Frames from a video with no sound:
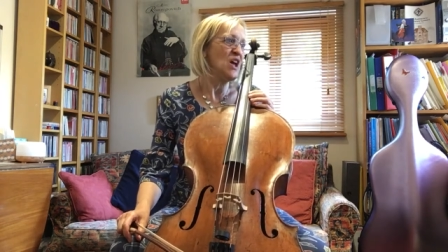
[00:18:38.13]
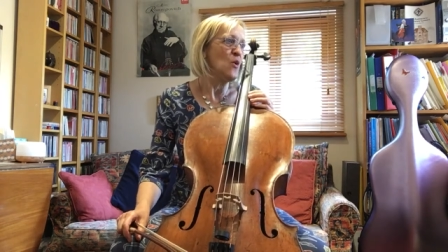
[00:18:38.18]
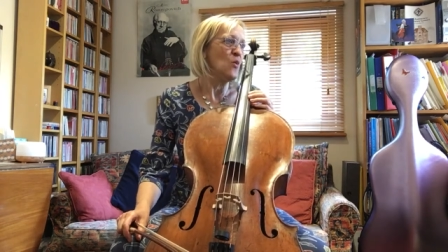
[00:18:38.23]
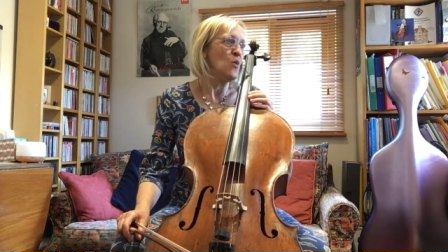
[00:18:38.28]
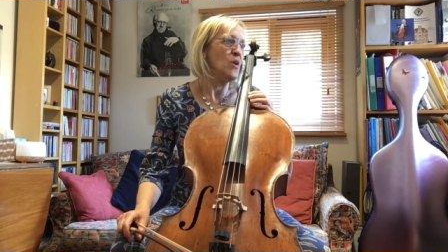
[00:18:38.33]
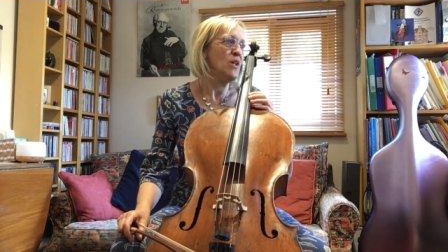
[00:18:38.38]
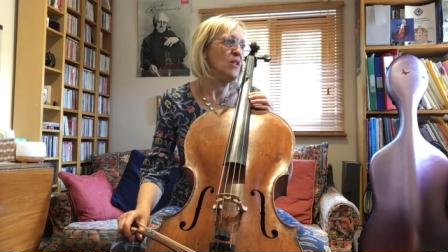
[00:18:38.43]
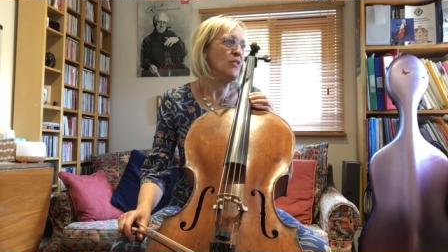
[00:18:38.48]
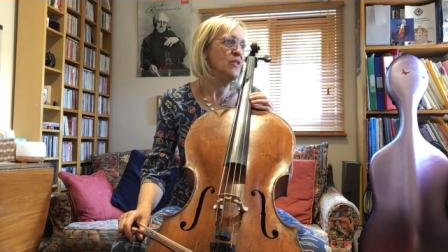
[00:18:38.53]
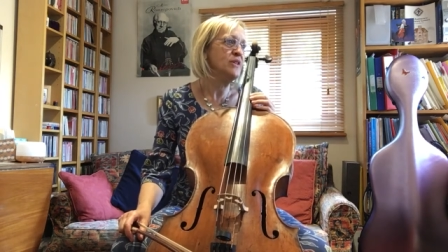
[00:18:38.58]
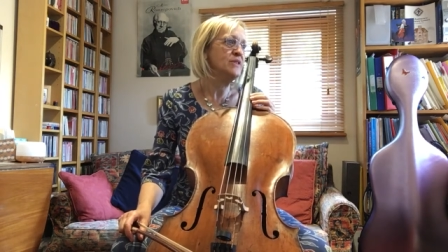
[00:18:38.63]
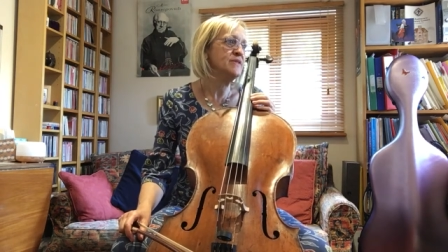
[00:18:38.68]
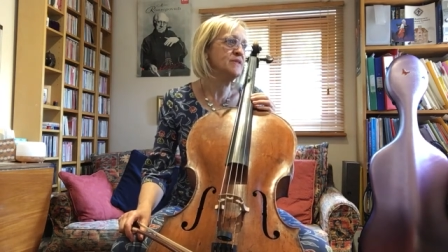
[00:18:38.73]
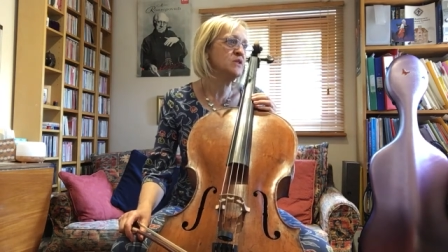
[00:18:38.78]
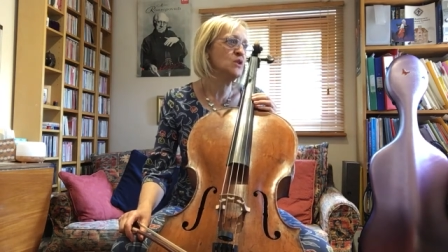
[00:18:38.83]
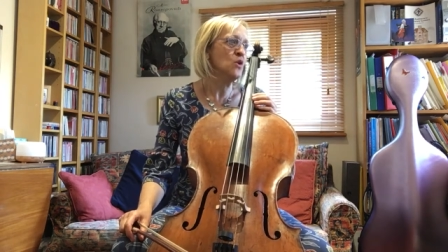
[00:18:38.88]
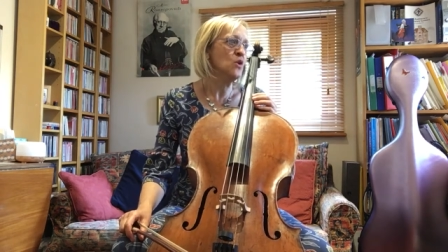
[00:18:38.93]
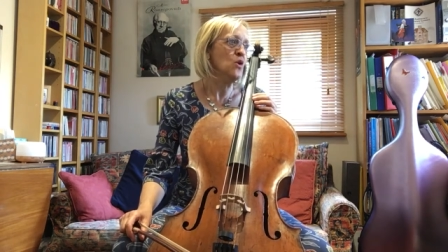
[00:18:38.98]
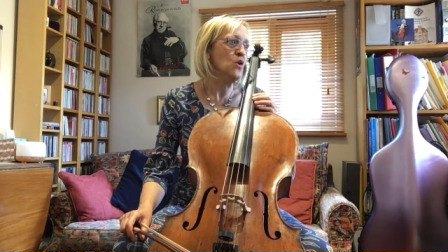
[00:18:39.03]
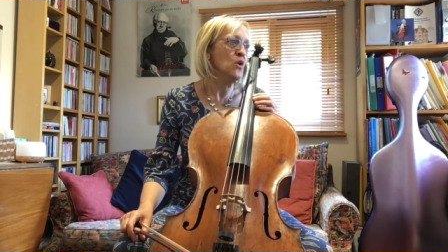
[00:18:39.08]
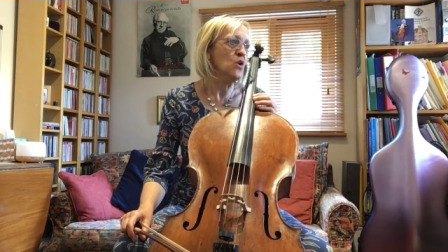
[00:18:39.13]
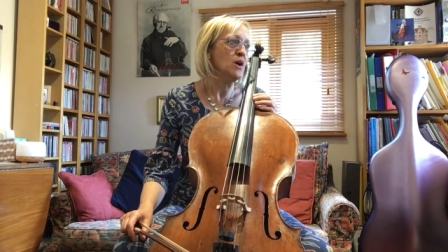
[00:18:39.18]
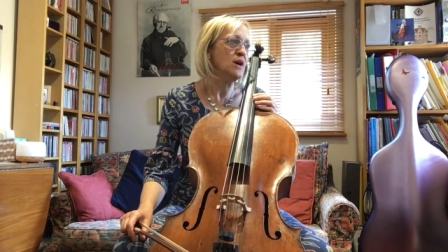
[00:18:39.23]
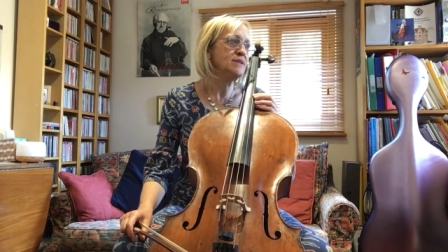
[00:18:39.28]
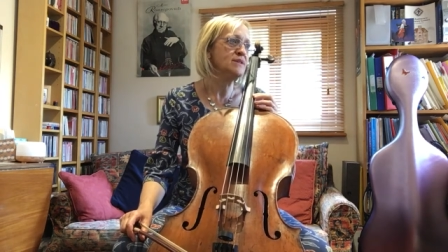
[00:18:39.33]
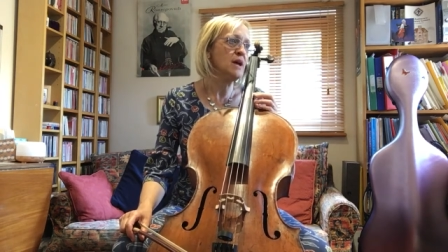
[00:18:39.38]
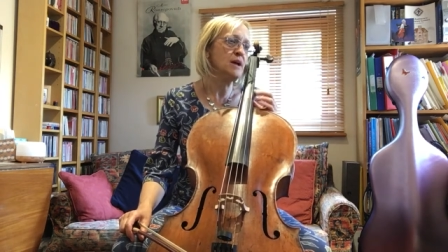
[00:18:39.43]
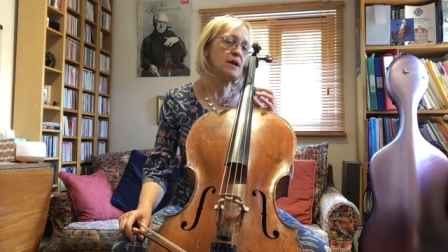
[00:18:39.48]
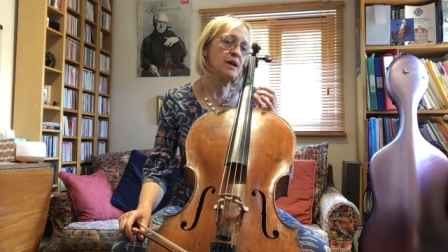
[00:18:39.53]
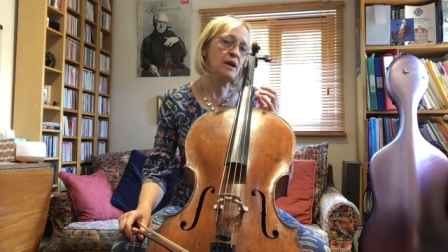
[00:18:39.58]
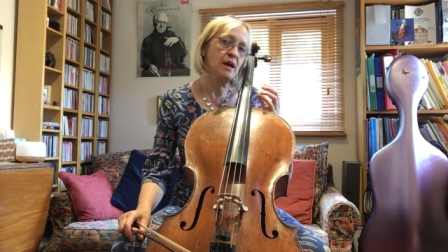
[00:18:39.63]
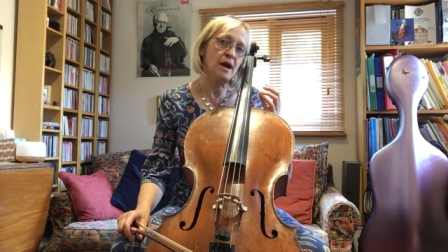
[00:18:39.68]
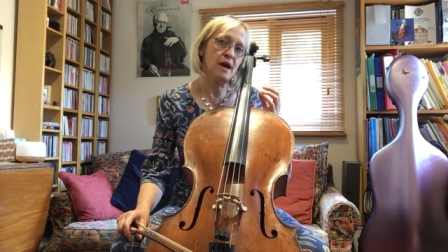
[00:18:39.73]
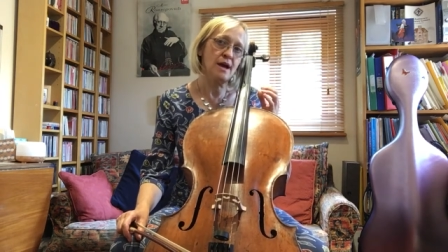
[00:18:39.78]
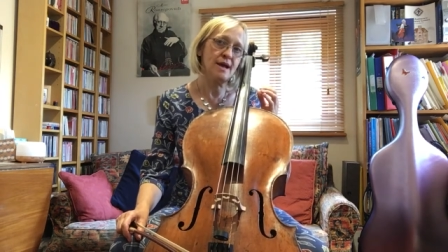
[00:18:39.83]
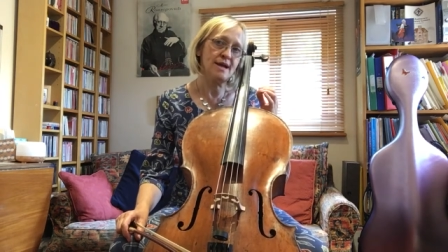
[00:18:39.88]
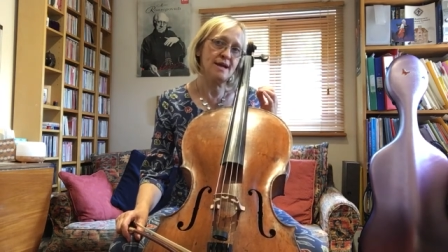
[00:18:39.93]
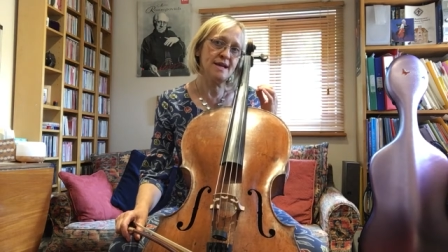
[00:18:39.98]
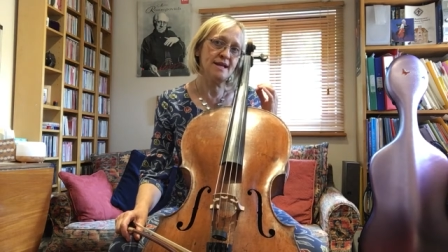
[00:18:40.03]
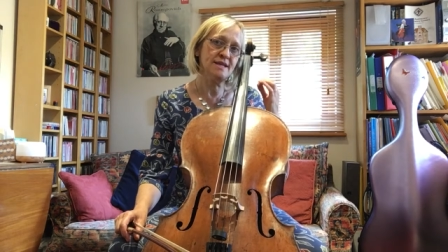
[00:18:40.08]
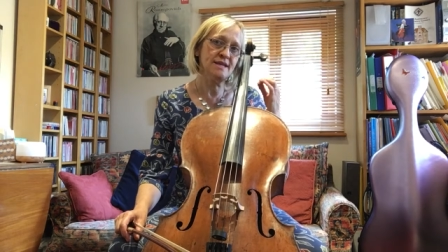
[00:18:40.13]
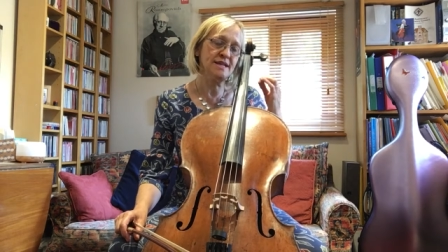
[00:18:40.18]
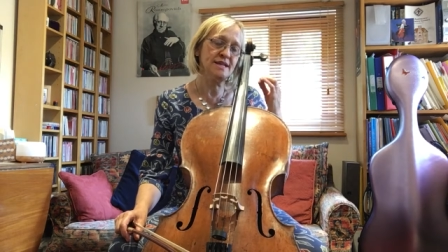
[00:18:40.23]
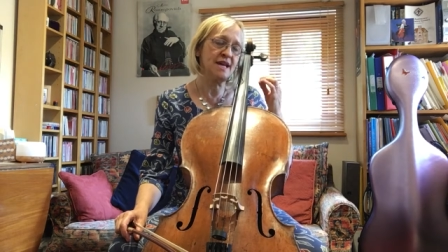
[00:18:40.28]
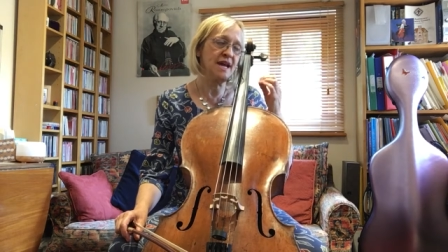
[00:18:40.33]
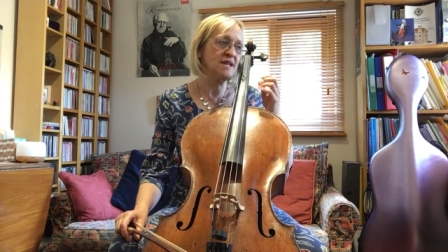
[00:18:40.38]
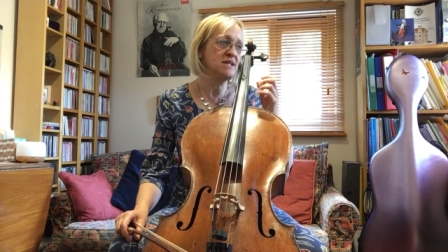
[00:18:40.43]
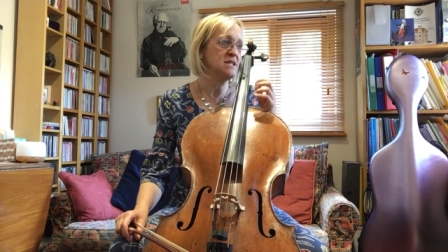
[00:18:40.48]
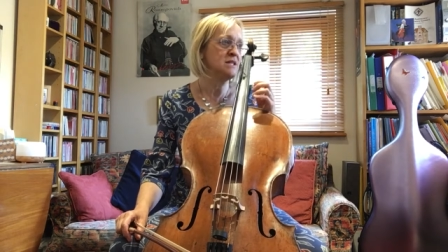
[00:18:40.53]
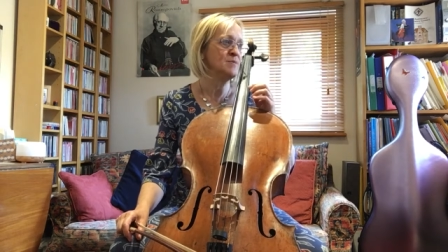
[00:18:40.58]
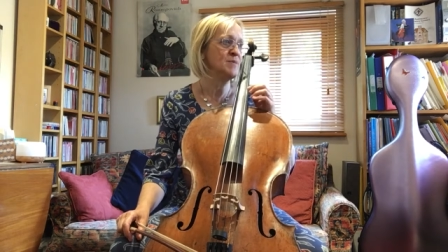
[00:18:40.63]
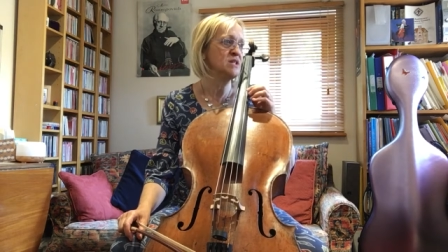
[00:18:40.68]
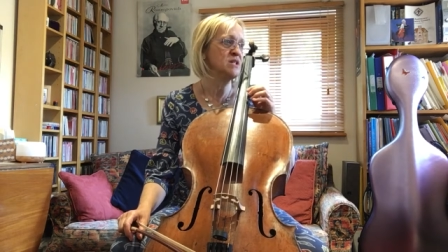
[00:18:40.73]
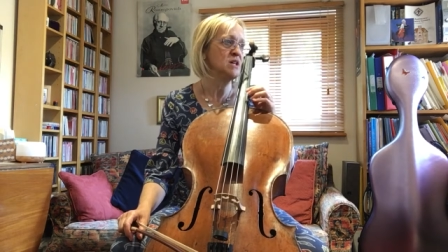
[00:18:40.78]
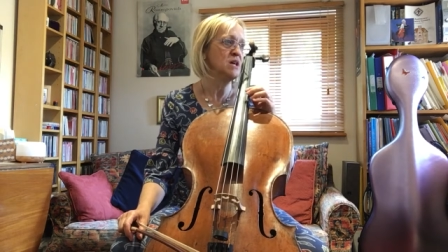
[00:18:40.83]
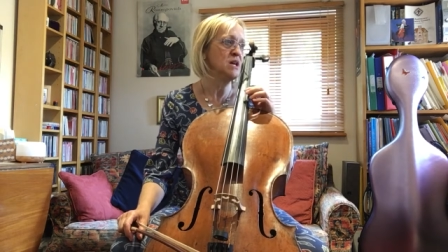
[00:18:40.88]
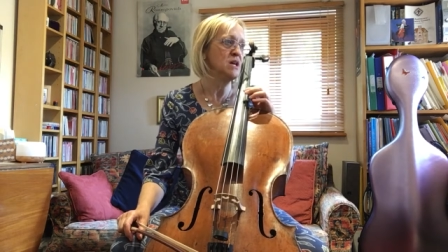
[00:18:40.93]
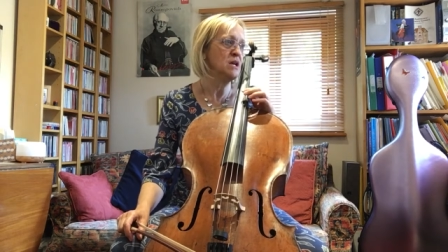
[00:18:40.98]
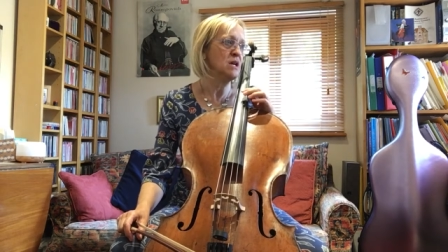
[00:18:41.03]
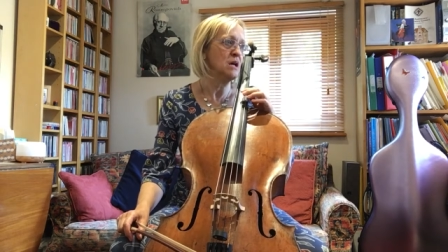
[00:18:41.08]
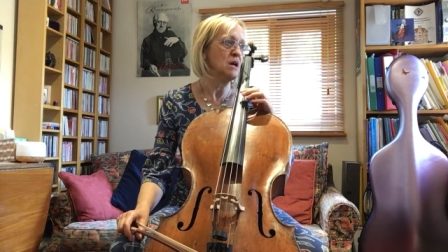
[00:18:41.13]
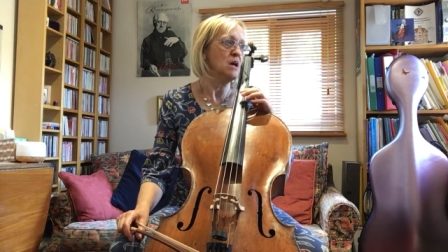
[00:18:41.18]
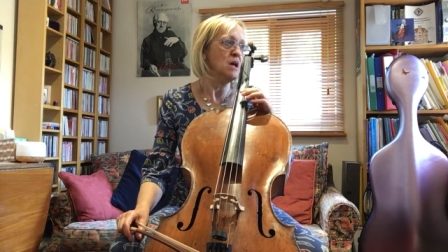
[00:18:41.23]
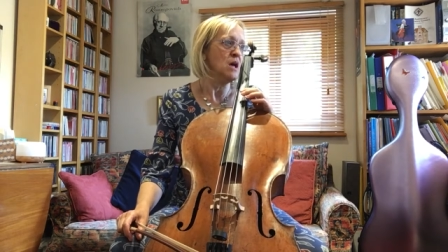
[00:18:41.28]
Well, this score, as I indicated a bit earlier,